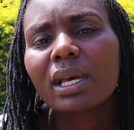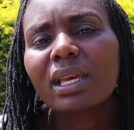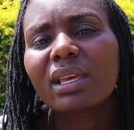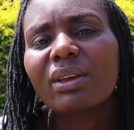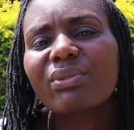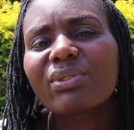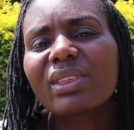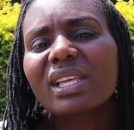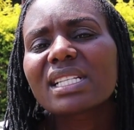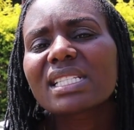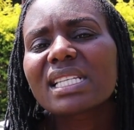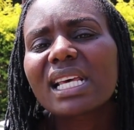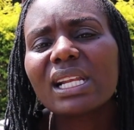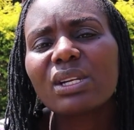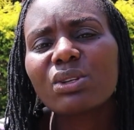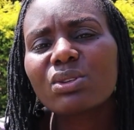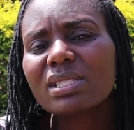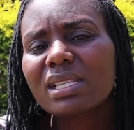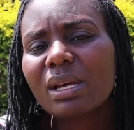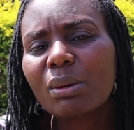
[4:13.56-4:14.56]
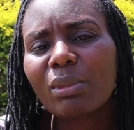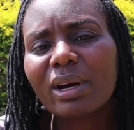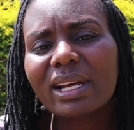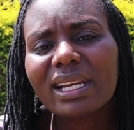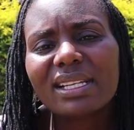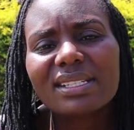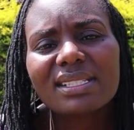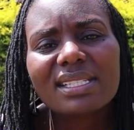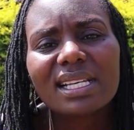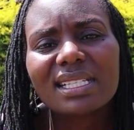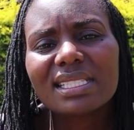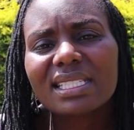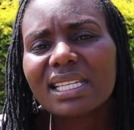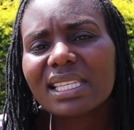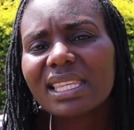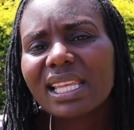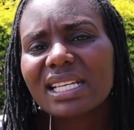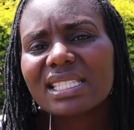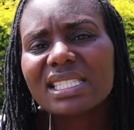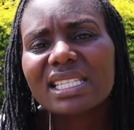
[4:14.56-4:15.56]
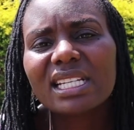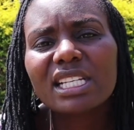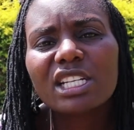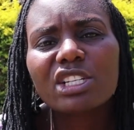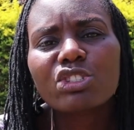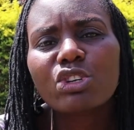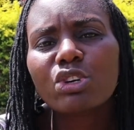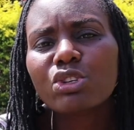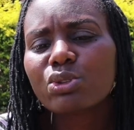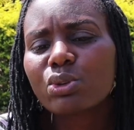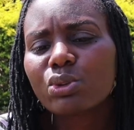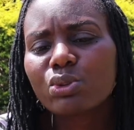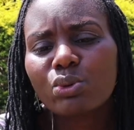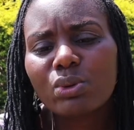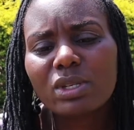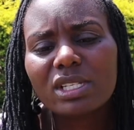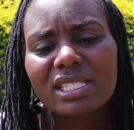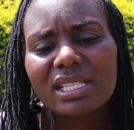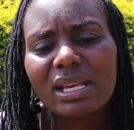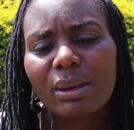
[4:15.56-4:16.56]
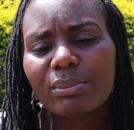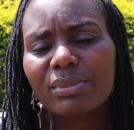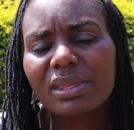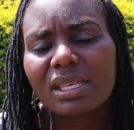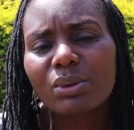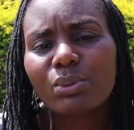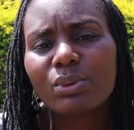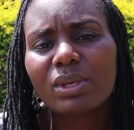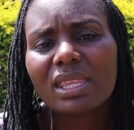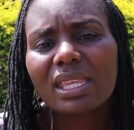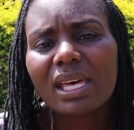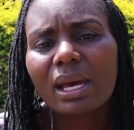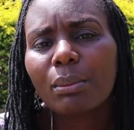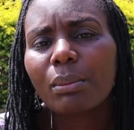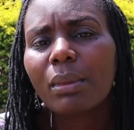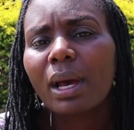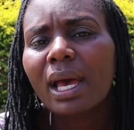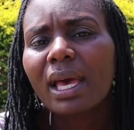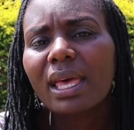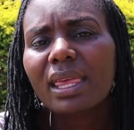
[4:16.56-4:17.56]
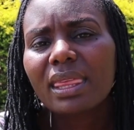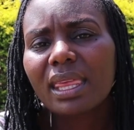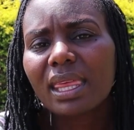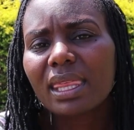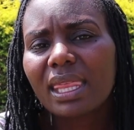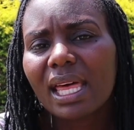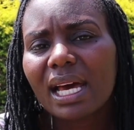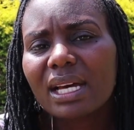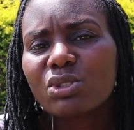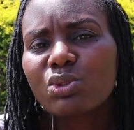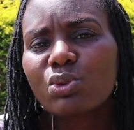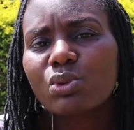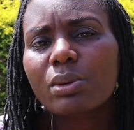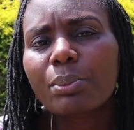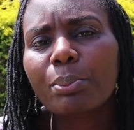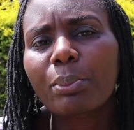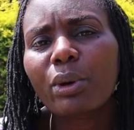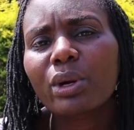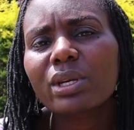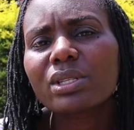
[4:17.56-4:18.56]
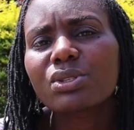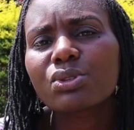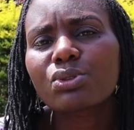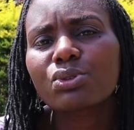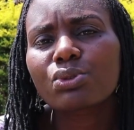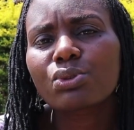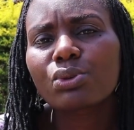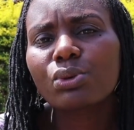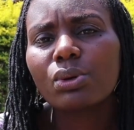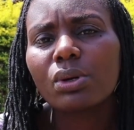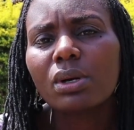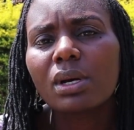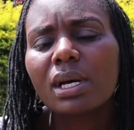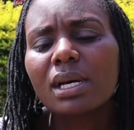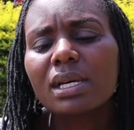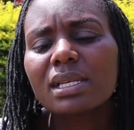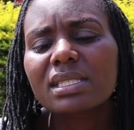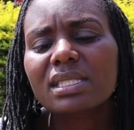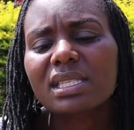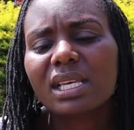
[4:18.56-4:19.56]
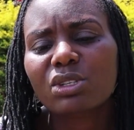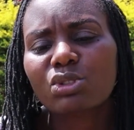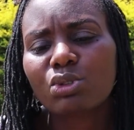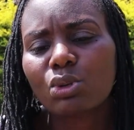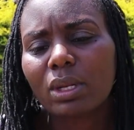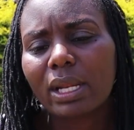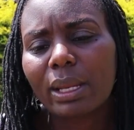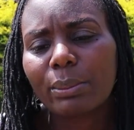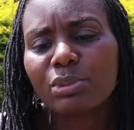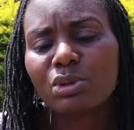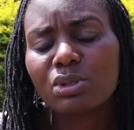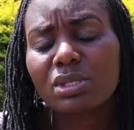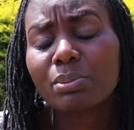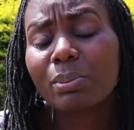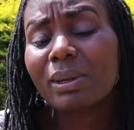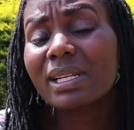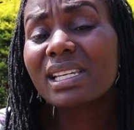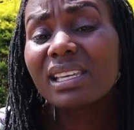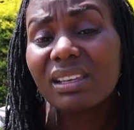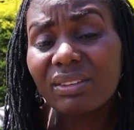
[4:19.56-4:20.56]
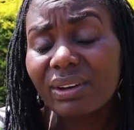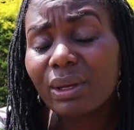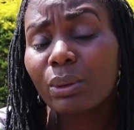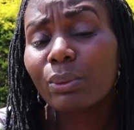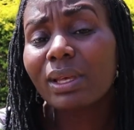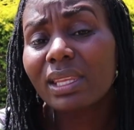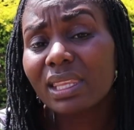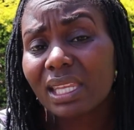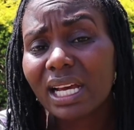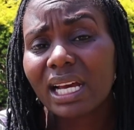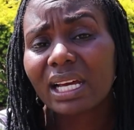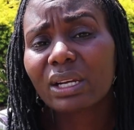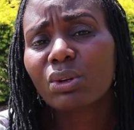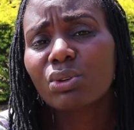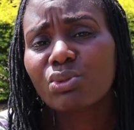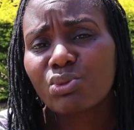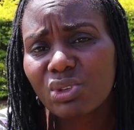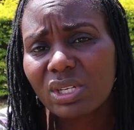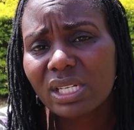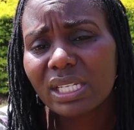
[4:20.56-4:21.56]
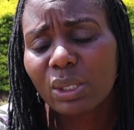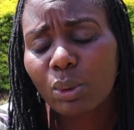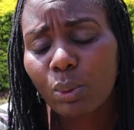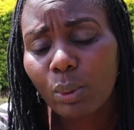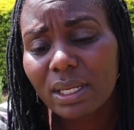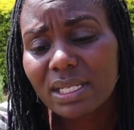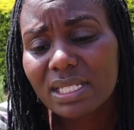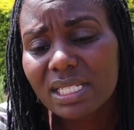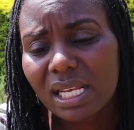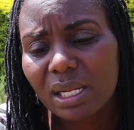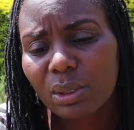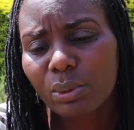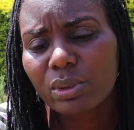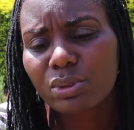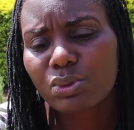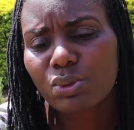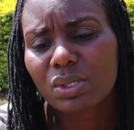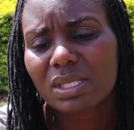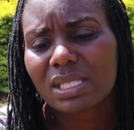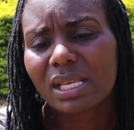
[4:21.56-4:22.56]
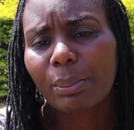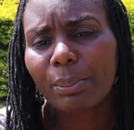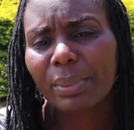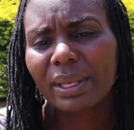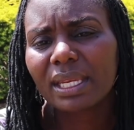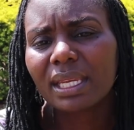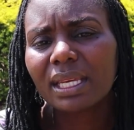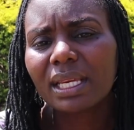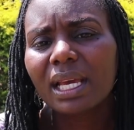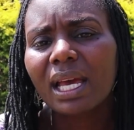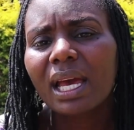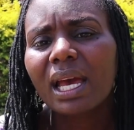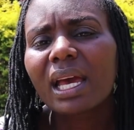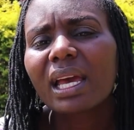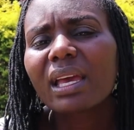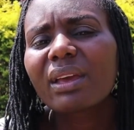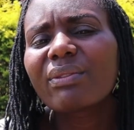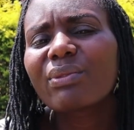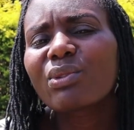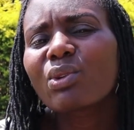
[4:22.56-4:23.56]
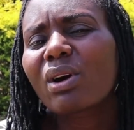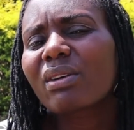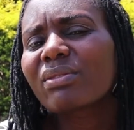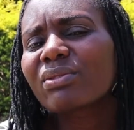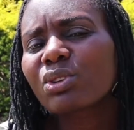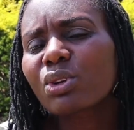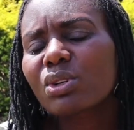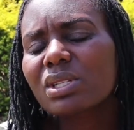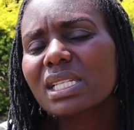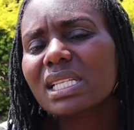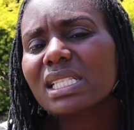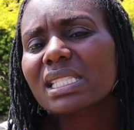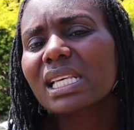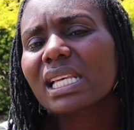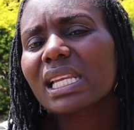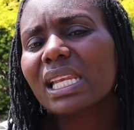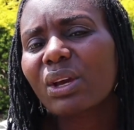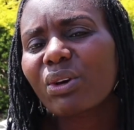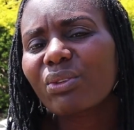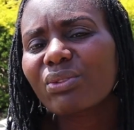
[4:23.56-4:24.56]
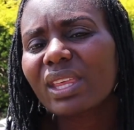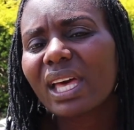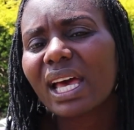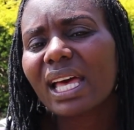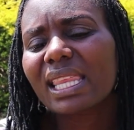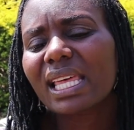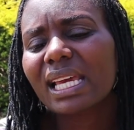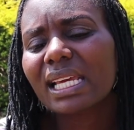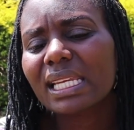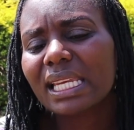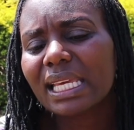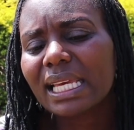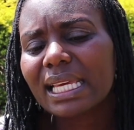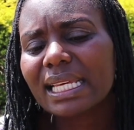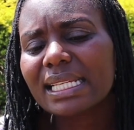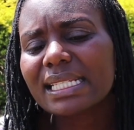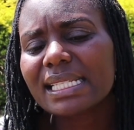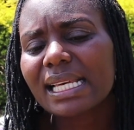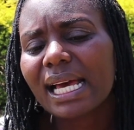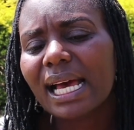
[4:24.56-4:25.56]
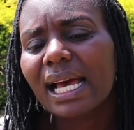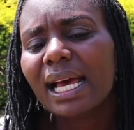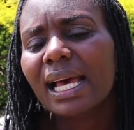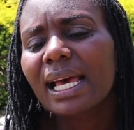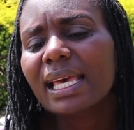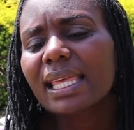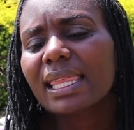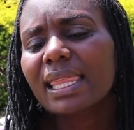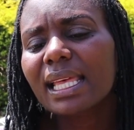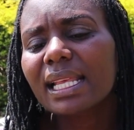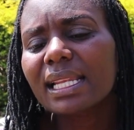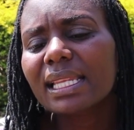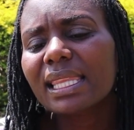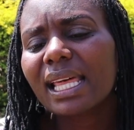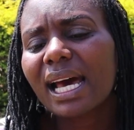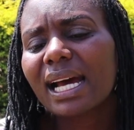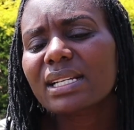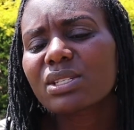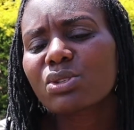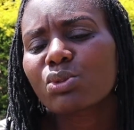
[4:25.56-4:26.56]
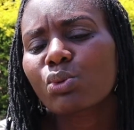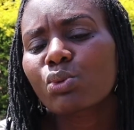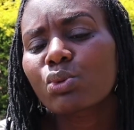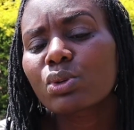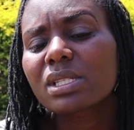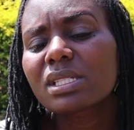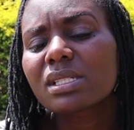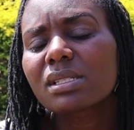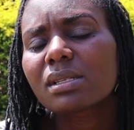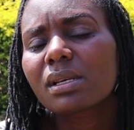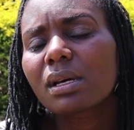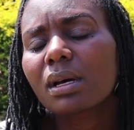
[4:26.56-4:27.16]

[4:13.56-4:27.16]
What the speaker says: If they tell you someone is touching their genitals or doing something with them, then that would point to sexual abuse. But even when they cannot really quite tell what was happening, if you have noticed any of the other indicator, then that would